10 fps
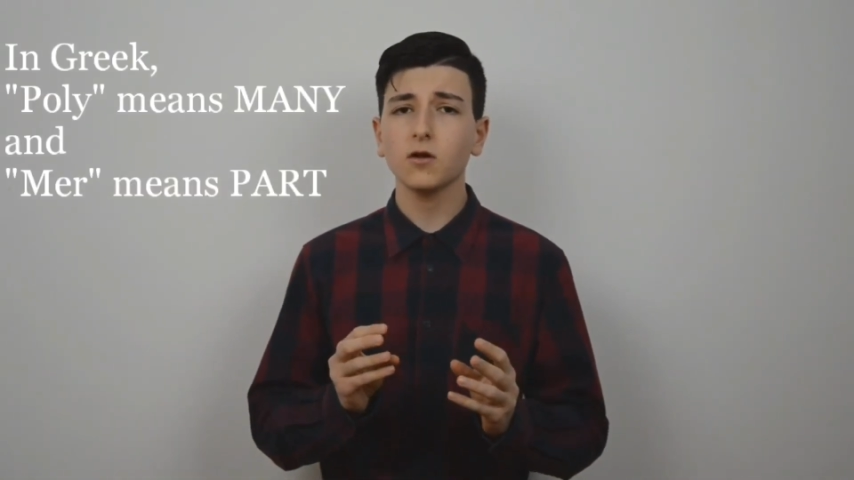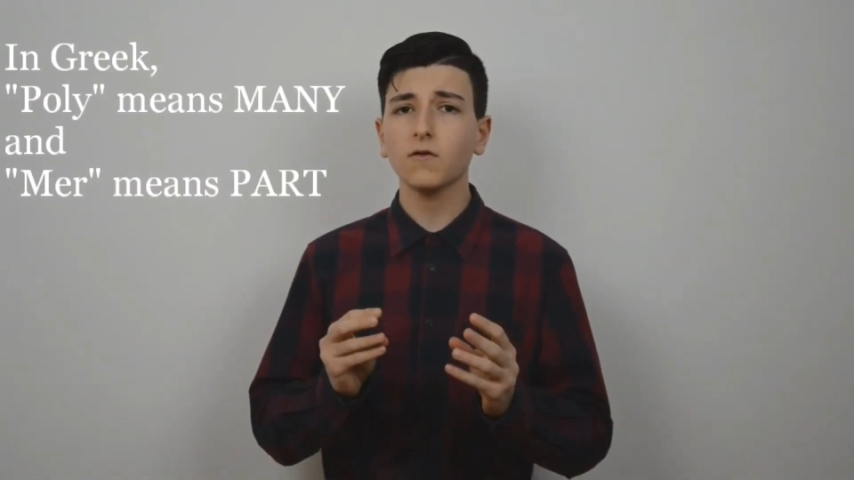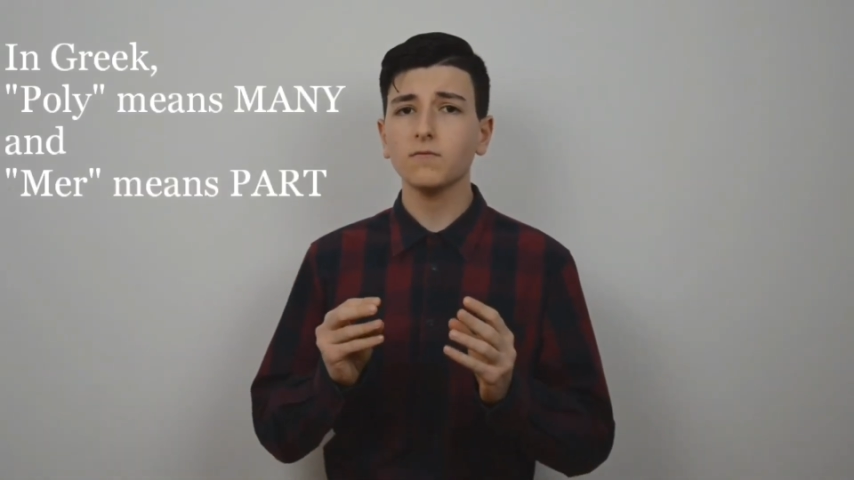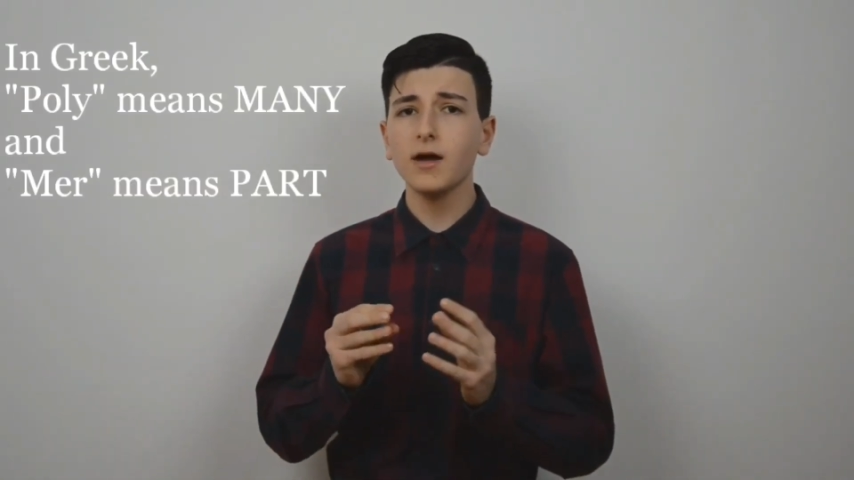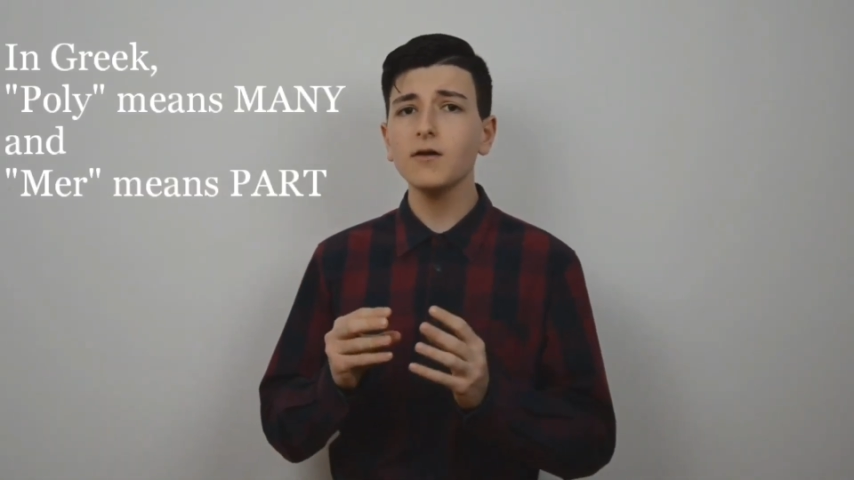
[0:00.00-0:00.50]

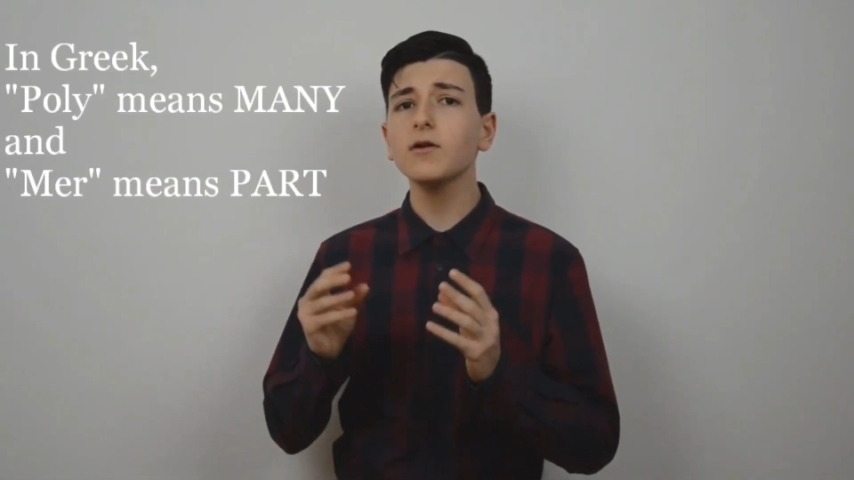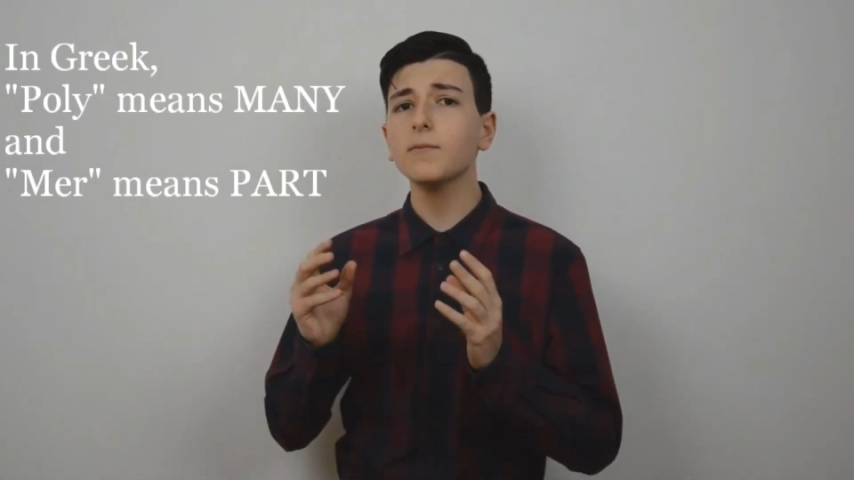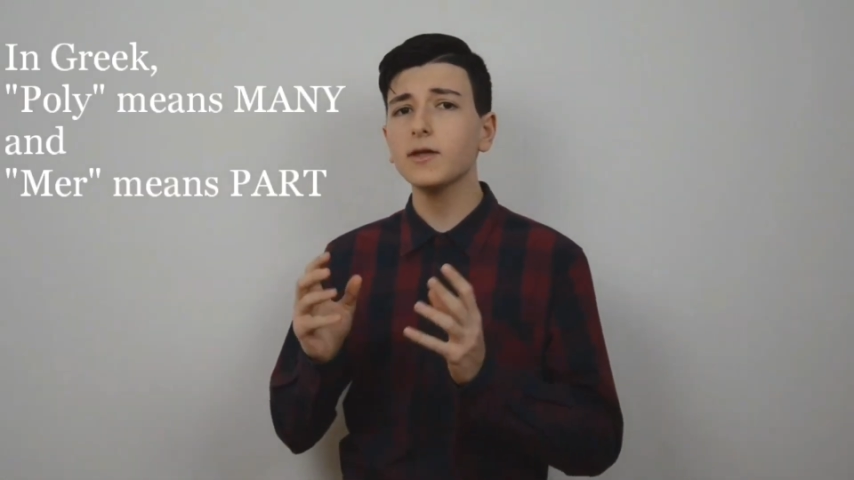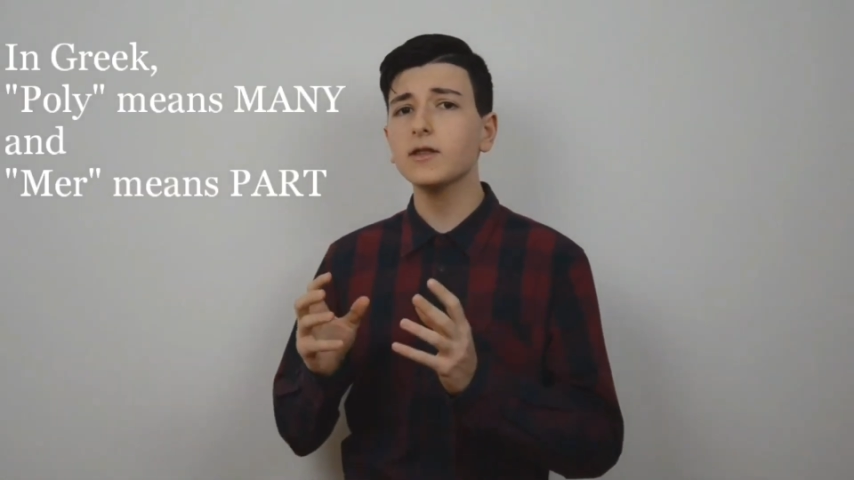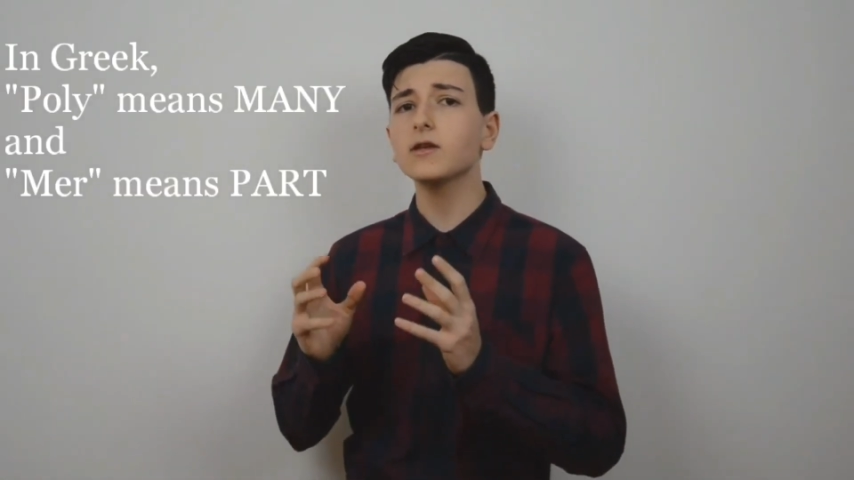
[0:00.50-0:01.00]
of many
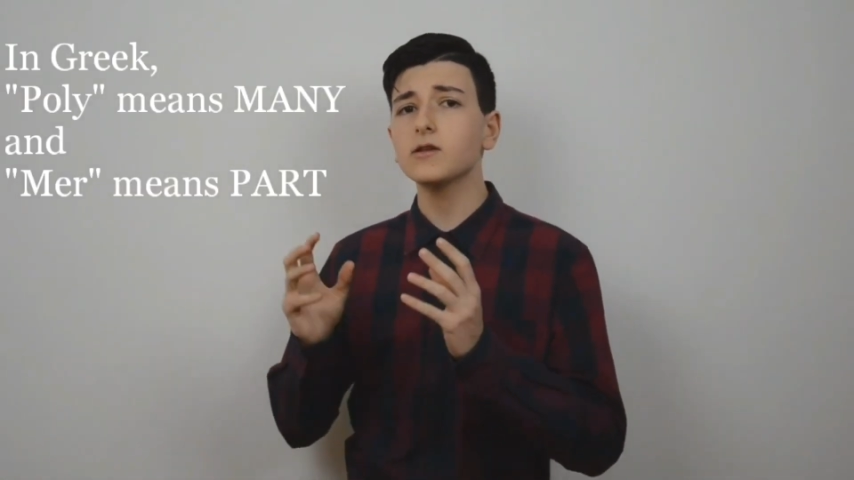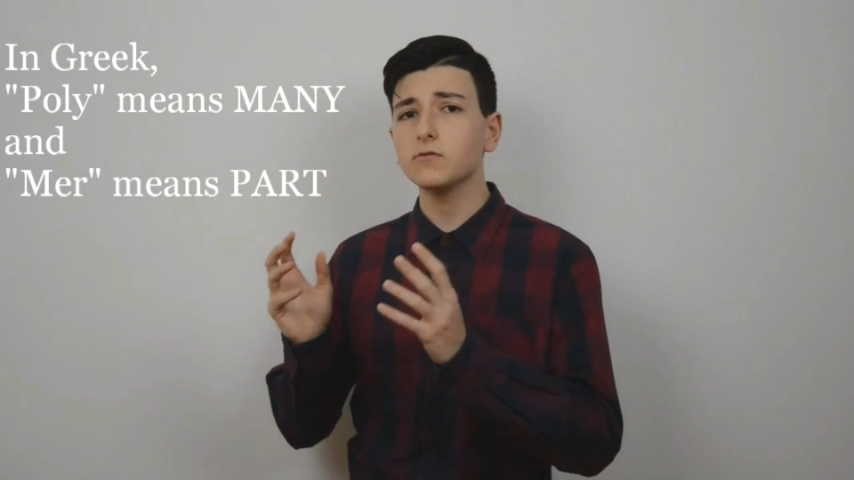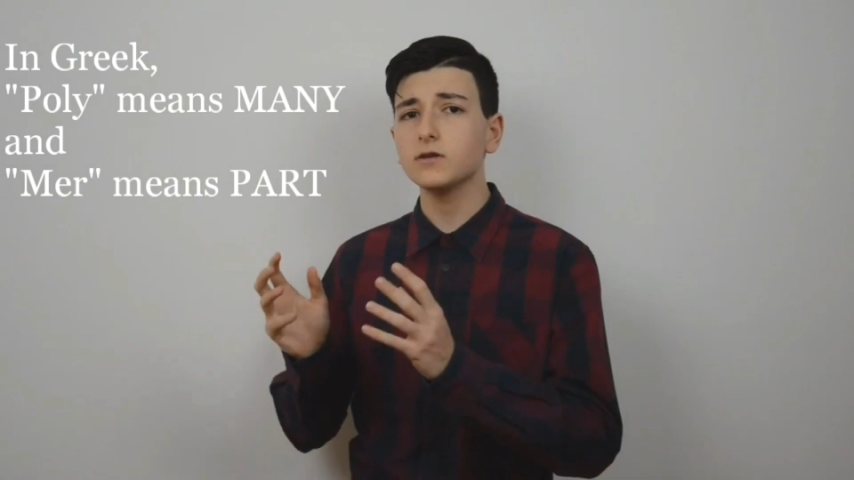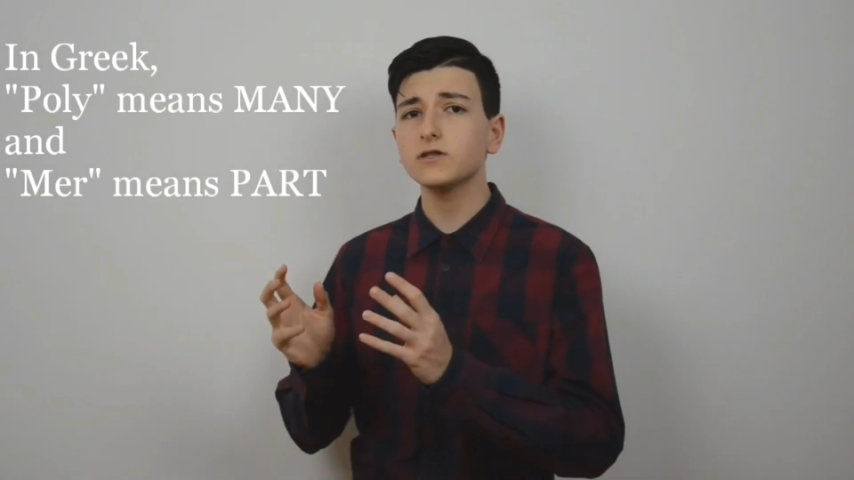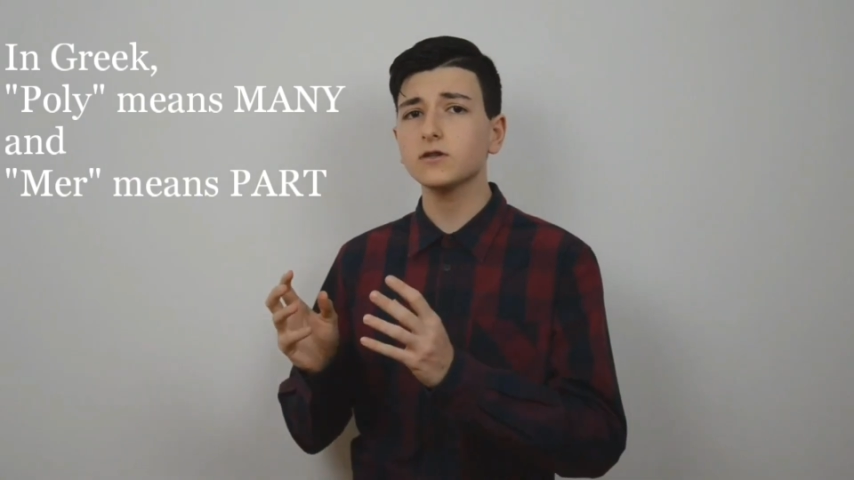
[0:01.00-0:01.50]
repeating
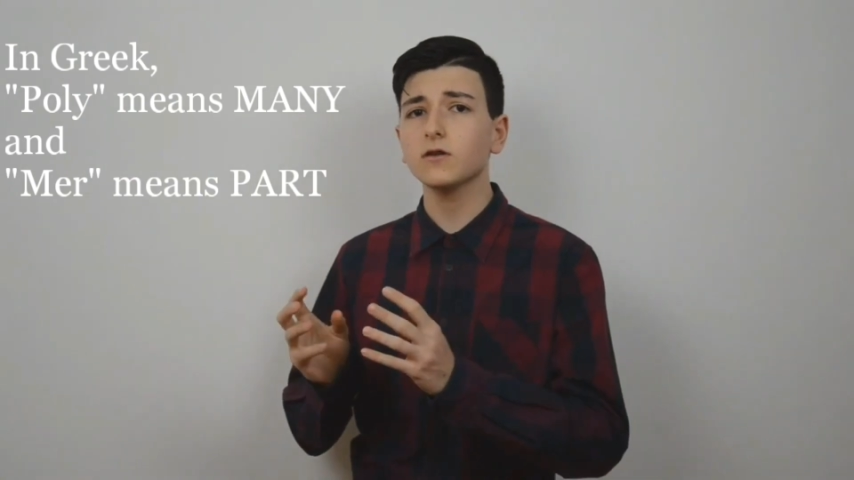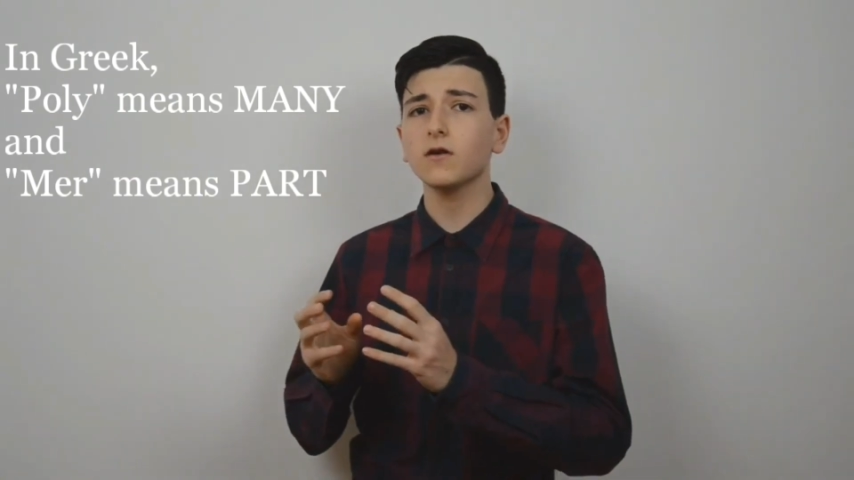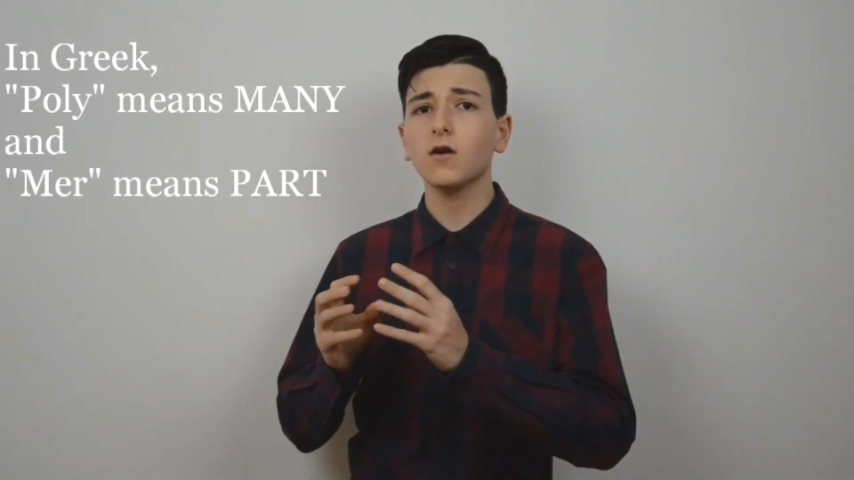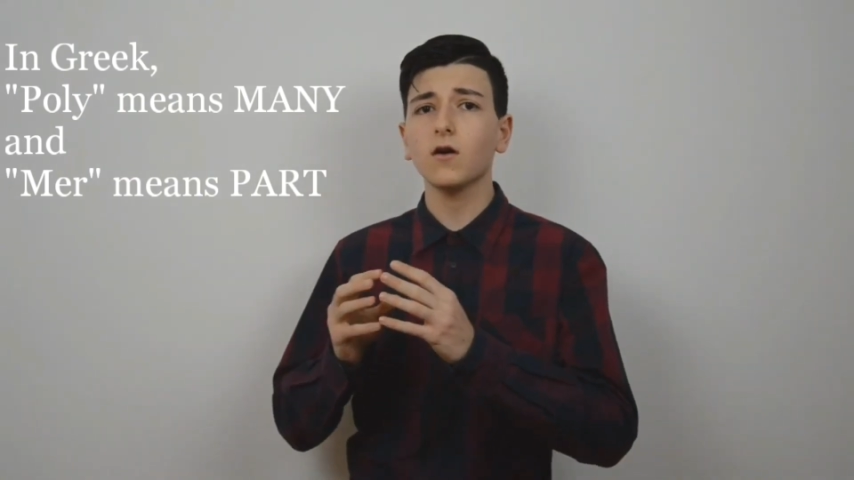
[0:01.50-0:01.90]
units